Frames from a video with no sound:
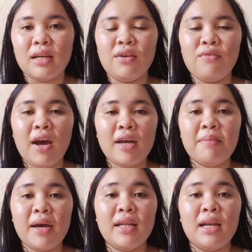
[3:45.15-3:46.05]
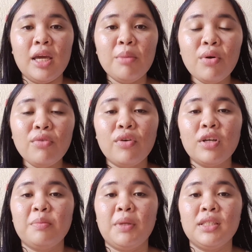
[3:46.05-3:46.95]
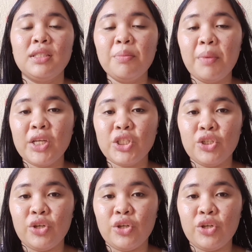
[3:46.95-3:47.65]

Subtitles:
divided by the labor force participation